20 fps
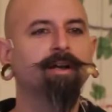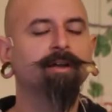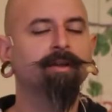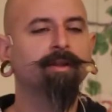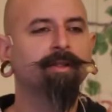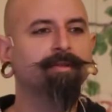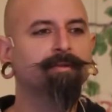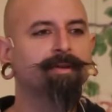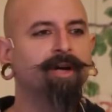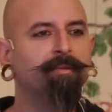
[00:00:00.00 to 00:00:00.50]

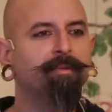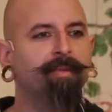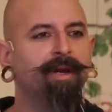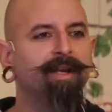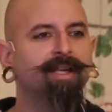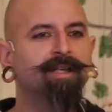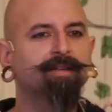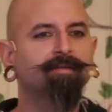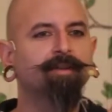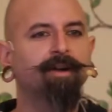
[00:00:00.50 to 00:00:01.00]
throughout
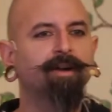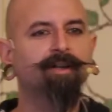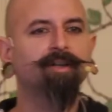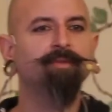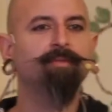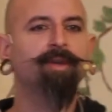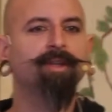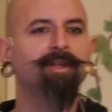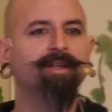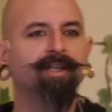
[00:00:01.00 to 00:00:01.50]
many of our
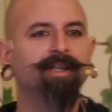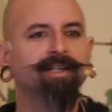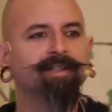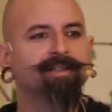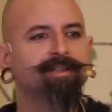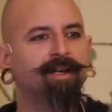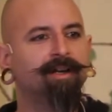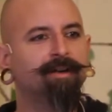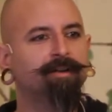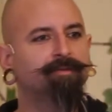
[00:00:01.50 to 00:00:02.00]

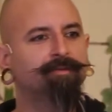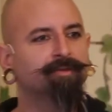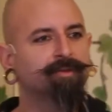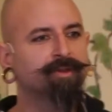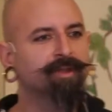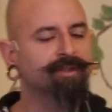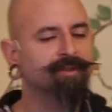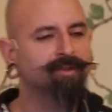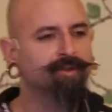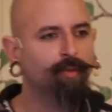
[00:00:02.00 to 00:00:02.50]
communities of
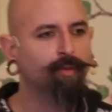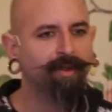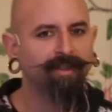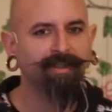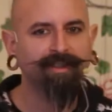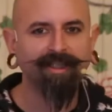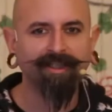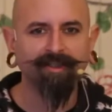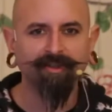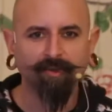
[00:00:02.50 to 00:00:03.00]
the
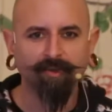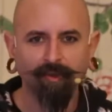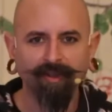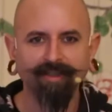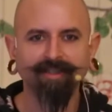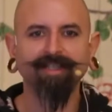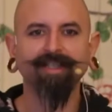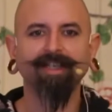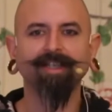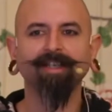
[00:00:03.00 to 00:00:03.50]

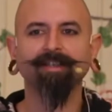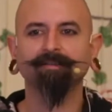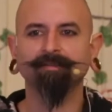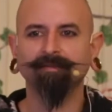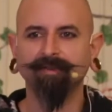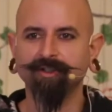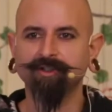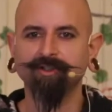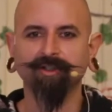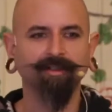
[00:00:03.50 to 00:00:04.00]
2020
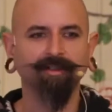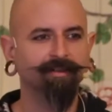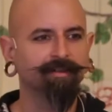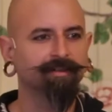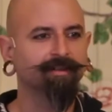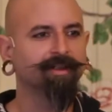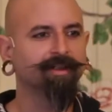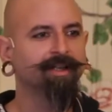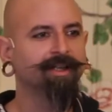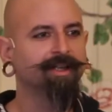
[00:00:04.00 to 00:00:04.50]
vision.
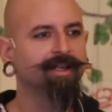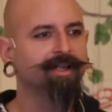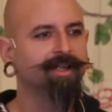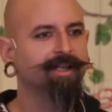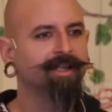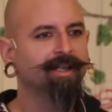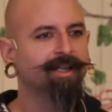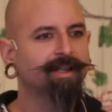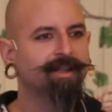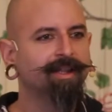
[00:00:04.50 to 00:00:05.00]

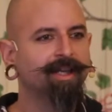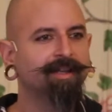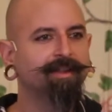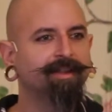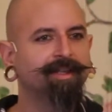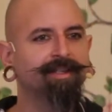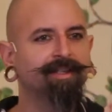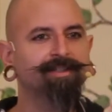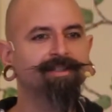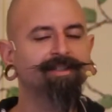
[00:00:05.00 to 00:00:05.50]
That
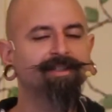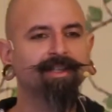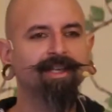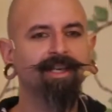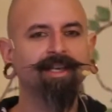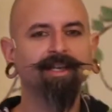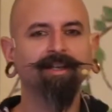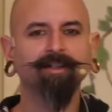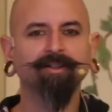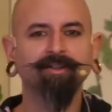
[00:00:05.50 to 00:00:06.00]
this
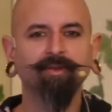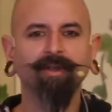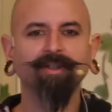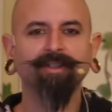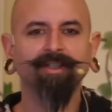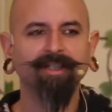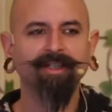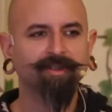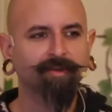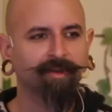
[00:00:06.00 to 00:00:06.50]
year,
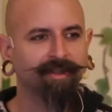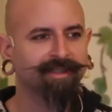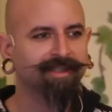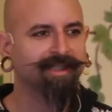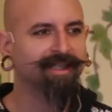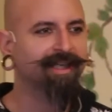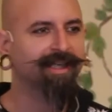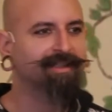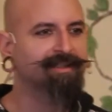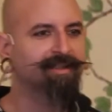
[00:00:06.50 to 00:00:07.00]

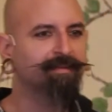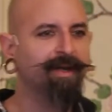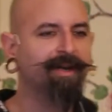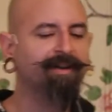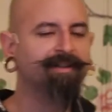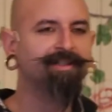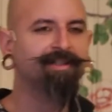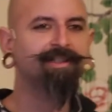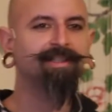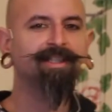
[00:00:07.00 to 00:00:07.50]
2020, is
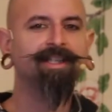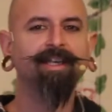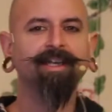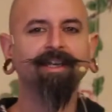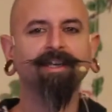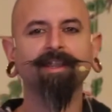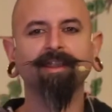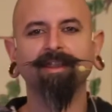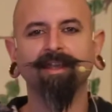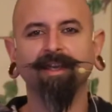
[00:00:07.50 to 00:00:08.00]
about
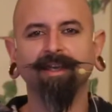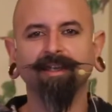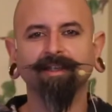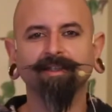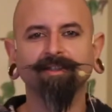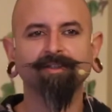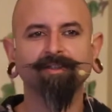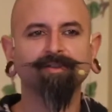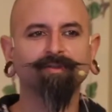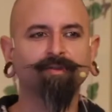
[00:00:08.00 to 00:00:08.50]
seeing
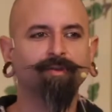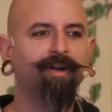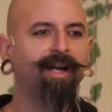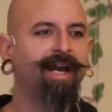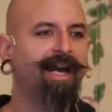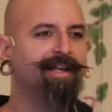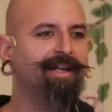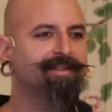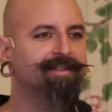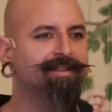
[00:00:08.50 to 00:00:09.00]
things for
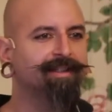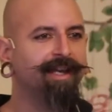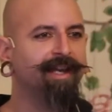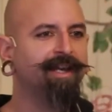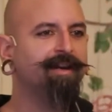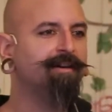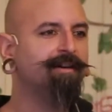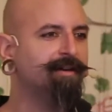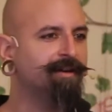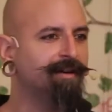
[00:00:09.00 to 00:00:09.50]
as
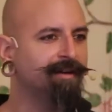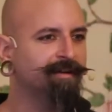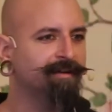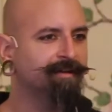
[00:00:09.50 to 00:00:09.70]
they are,